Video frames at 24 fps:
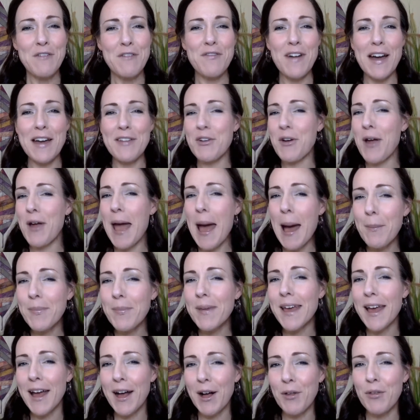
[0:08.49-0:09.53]
find their
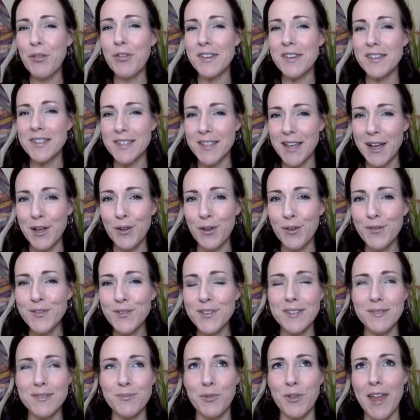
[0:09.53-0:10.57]
happy, healthy
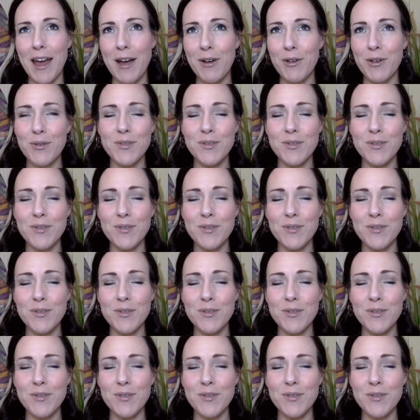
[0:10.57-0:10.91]
selves without